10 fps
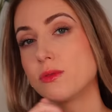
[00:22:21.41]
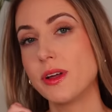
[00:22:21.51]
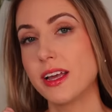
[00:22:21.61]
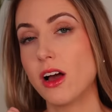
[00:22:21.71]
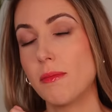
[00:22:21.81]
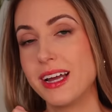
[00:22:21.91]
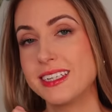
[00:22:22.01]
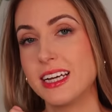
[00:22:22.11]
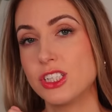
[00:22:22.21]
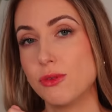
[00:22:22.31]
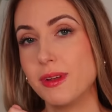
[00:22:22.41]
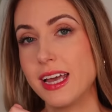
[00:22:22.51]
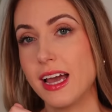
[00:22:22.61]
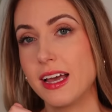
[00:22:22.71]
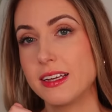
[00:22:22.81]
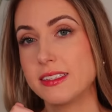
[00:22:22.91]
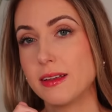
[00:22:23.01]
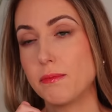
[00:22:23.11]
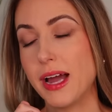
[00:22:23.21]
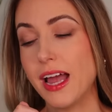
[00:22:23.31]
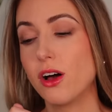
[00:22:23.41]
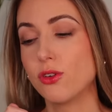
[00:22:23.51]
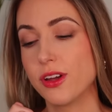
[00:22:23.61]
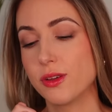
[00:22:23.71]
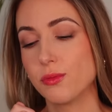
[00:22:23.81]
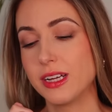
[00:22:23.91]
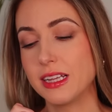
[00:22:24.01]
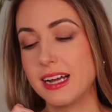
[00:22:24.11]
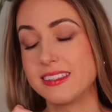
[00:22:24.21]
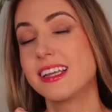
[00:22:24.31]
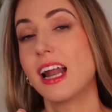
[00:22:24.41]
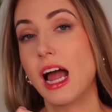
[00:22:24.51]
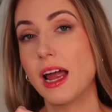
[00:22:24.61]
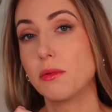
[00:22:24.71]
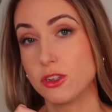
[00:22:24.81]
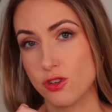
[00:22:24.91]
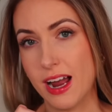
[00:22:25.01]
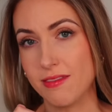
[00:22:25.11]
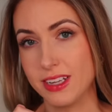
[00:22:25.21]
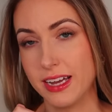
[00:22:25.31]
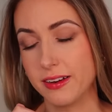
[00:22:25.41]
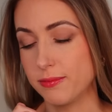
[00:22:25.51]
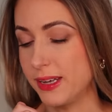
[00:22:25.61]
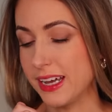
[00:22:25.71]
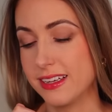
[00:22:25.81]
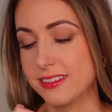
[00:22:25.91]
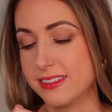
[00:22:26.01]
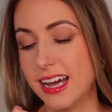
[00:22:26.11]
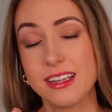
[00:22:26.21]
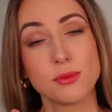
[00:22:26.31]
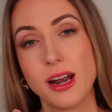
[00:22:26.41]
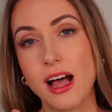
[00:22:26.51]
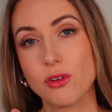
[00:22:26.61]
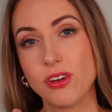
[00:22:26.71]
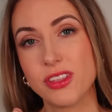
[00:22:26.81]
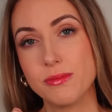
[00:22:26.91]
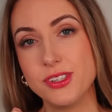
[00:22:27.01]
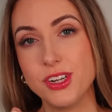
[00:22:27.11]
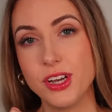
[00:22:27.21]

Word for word: is one that caught my attention because my algorithm realized that I was traveling because that's what algorithms